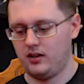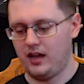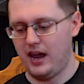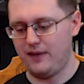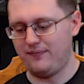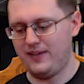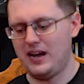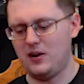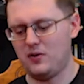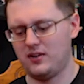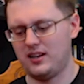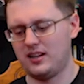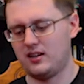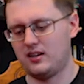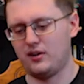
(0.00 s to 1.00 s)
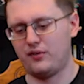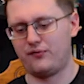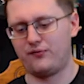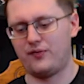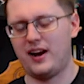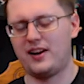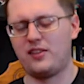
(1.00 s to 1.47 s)
I found
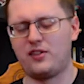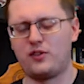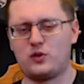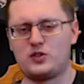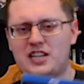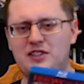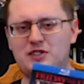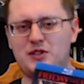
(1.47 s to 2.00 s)
Friday the 13th